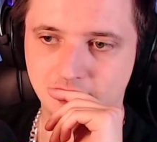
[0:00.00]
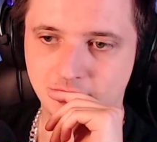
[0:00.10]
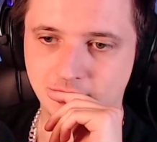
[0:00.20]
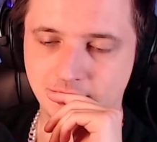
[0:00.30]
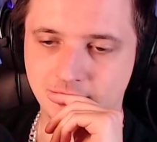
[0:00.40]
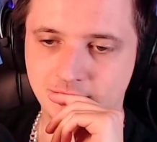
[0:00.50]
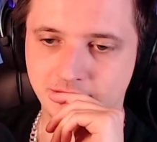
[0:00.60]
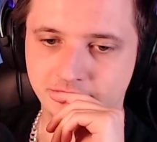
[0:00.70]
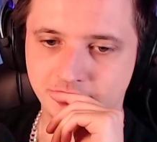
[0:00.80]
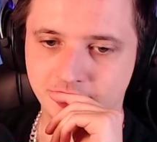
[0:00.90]
no,
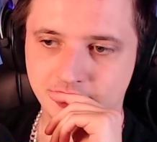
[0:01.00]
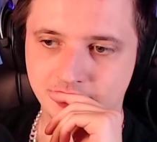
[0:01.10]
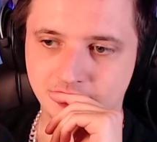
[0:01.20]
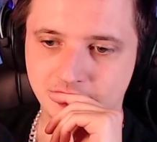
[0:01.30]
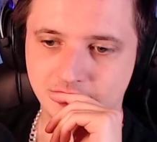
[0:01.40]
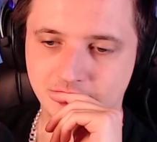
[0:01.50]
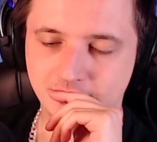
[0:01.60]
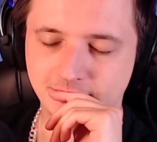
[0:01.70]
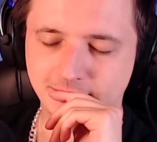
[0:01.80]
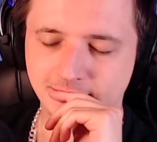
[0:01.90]
I forgot it.
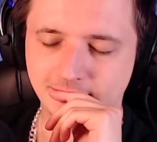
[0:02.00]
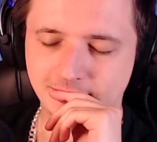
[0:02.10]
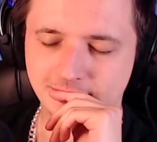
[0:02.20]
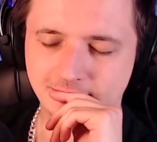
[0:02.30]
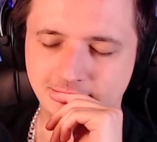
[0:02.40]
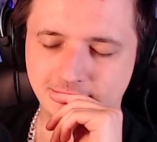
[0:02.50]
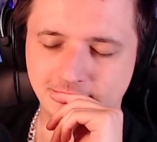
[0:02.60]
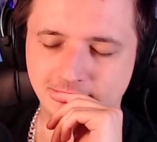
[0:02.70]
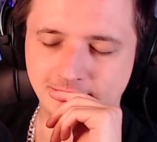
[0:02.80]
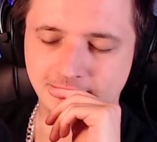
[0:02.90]
Oh
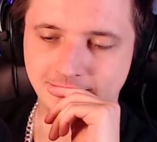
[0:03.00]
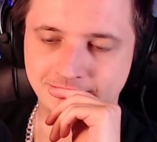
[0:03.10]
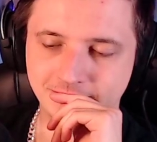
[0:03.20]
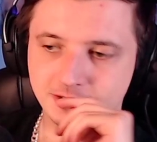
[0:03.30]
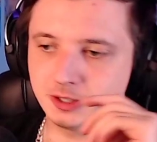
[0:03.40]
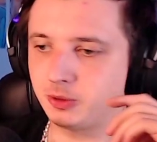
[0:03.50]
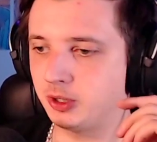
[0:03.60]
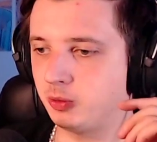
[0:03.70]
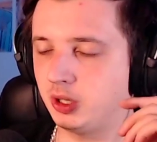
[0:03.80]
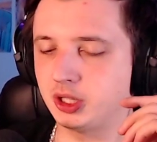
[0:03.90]
no, I forgot what it
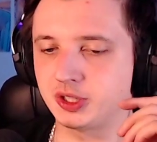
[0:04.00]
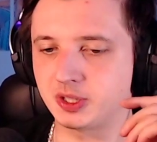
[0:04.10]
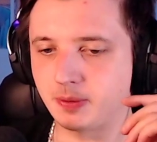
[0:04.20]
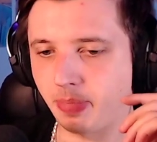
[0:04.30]
was.